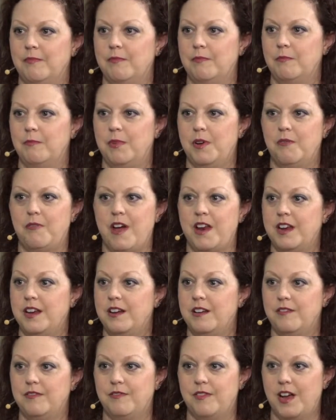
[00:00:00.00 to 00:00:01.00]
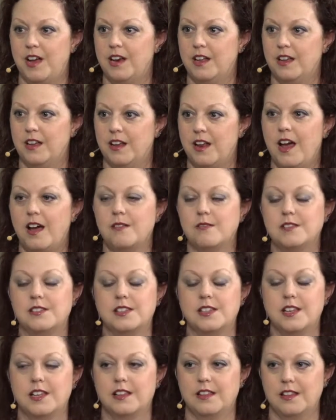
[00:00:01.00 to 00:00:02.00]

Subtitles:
you were in Atlanta and still